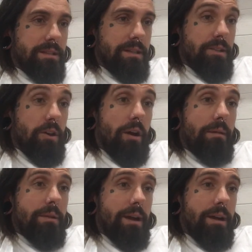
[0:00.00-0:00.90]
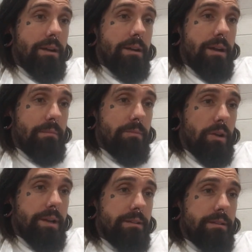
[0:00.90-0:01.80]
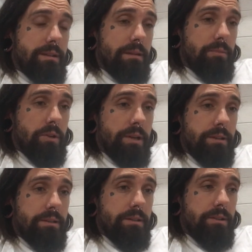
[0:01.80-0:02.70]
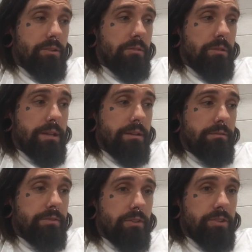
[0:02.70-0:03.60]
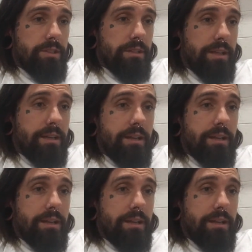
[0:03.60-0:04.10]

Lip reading: No, I'm not in Norway, unfortunately.